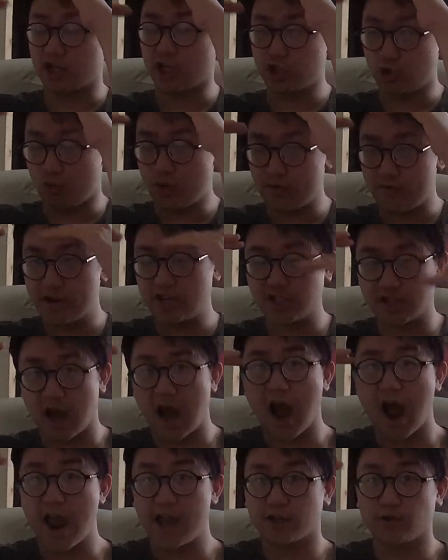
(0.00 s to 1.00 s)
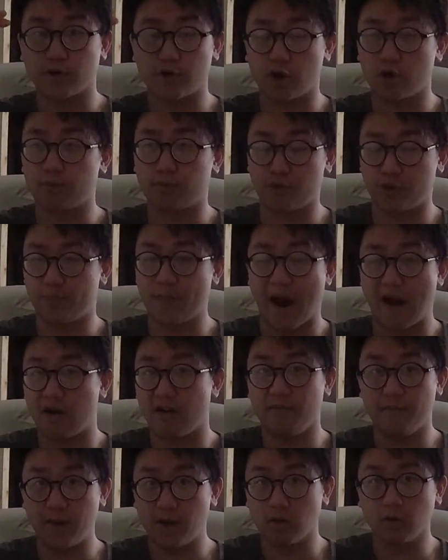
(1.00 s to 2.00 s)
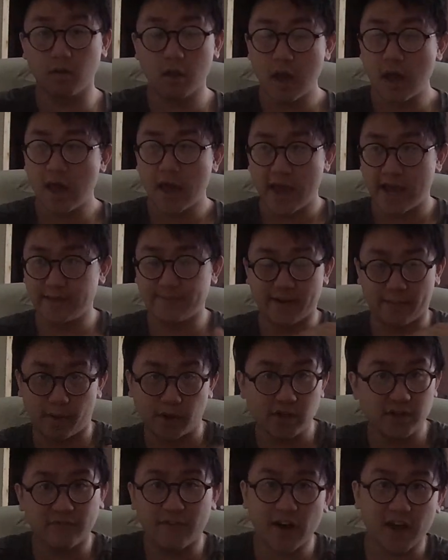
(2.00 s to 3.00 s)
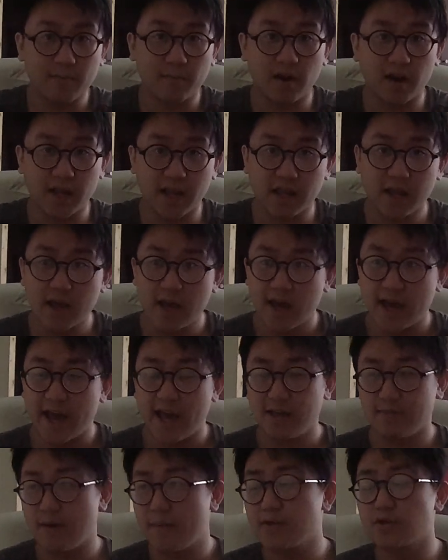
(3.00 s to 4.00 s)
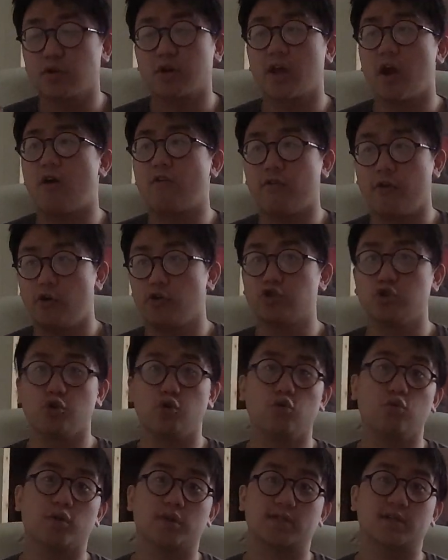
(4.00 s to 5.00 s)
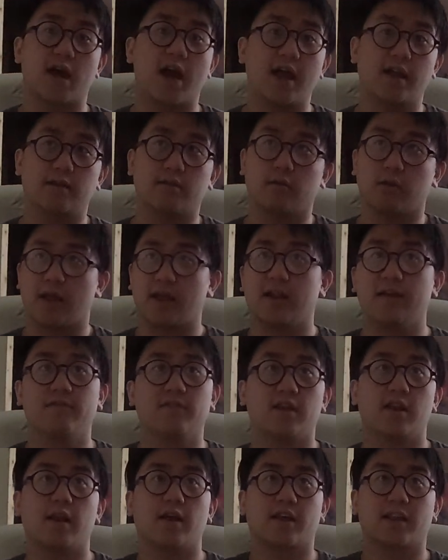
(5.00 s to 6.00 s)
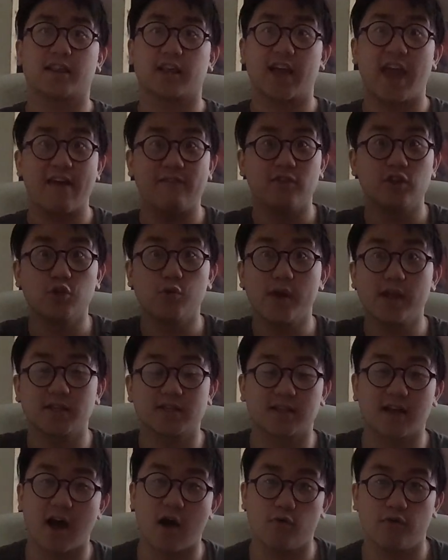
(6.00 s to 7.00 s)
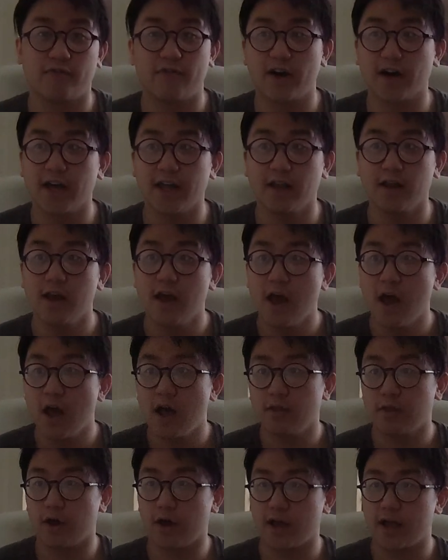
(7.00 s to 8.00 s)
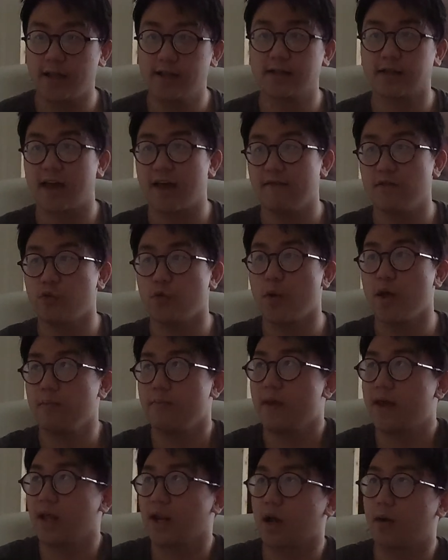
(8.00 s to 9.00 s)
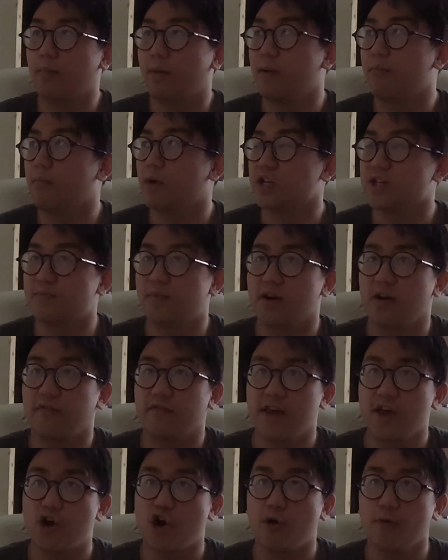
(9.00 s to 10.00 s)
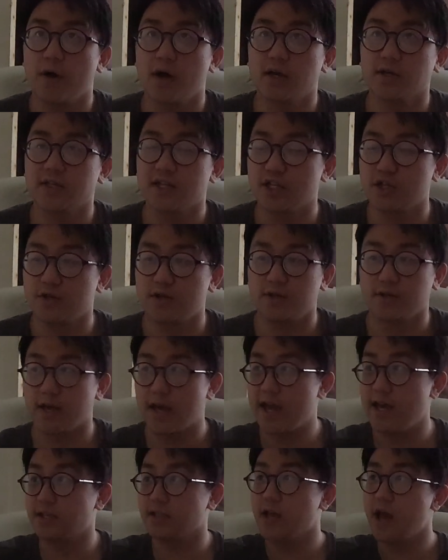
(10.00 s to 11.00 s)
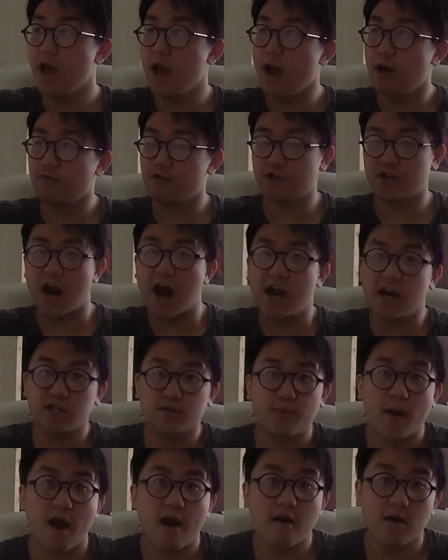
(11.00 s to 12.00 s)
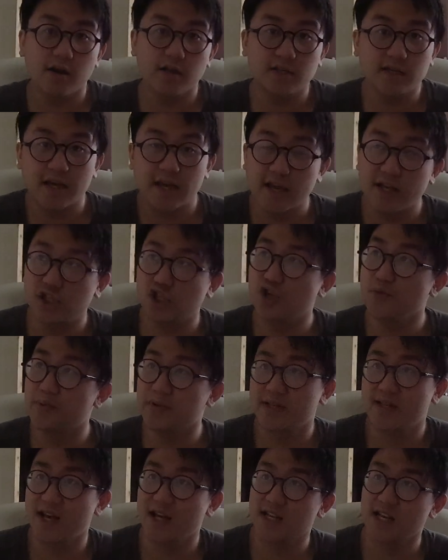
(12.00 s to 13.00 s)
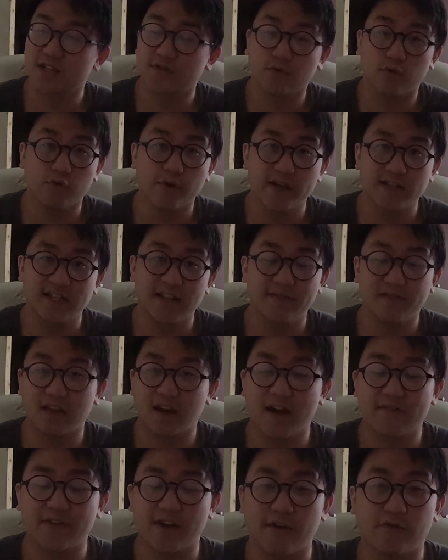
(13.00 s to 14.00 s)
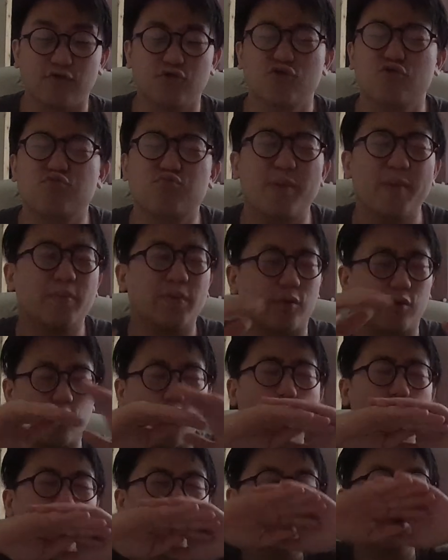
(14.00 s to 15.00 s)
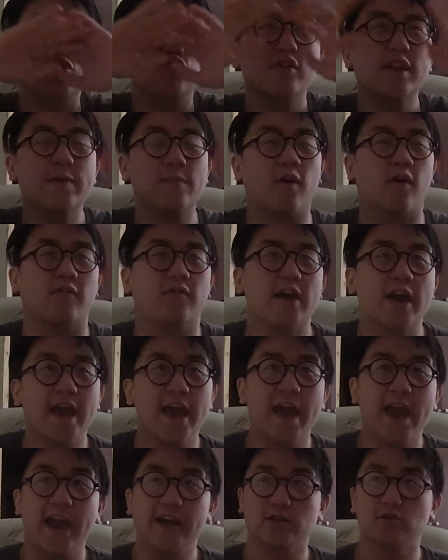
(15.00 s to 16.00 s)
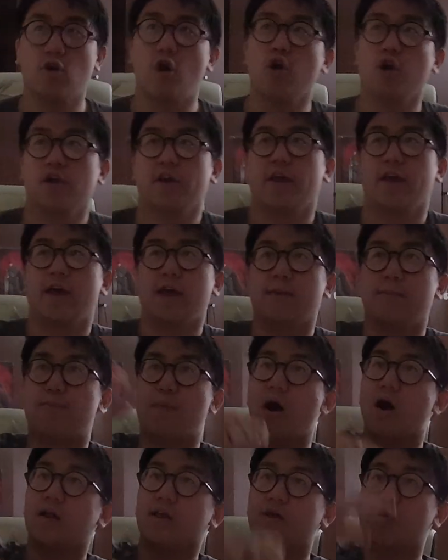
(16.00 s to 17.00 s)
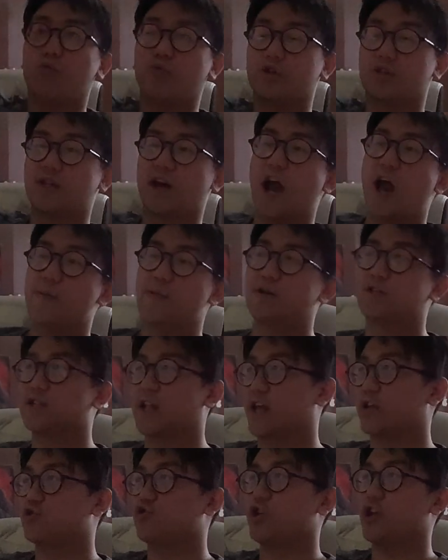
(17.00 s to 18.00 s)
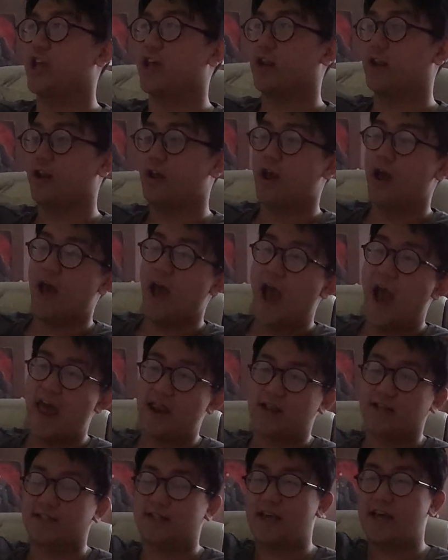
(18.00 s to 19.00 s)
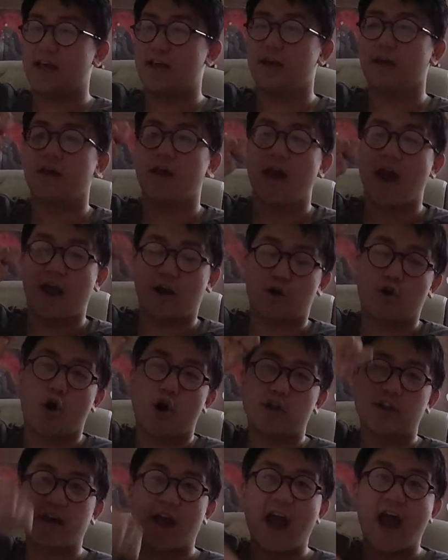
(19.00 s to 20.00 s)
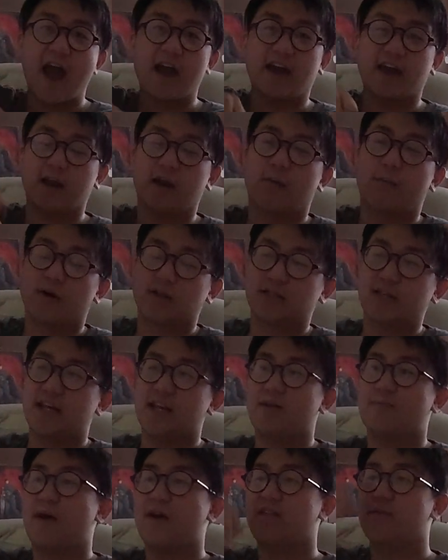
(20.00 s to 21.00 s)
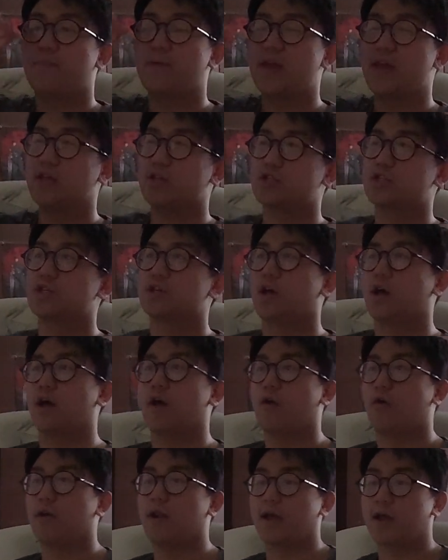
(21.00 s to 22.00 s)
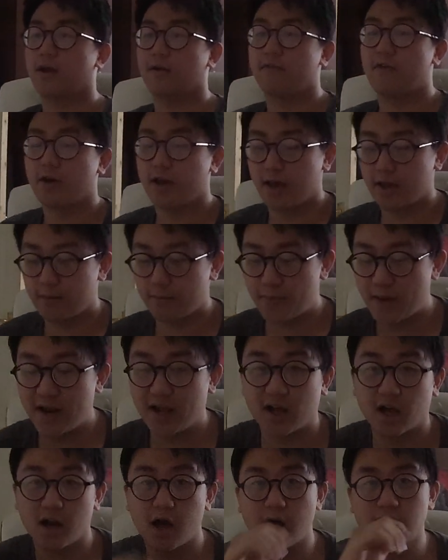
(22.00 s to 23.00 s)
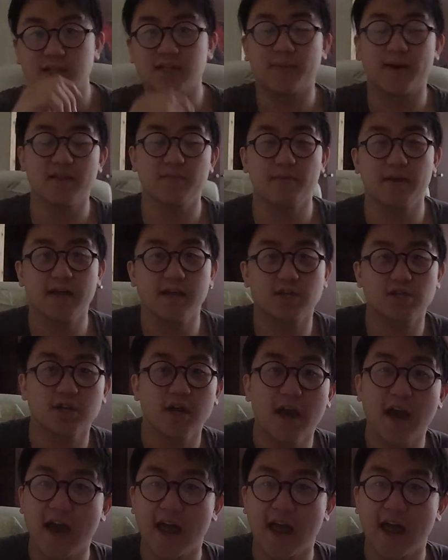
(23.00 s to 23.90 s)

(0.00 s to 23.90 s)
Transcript: Chun's already reaching the high. He's already gone through the barrier middle, he's made a bunch of fucking money, he, maybe he's got a girlfriend or two, the side, like, living the, the Kevin Nguyen style, the fucking, the, he's Kevin Nguyen making a bunch of money off e-commerce, he's, he's, he's retired his parents, he's super successful, he's living the life that people only dream of. He's on holiday in Bali all the time, he's, like, drinking Hennessy and cognac and a martini by the beach, uh, or like a fucking pina colada by the beach.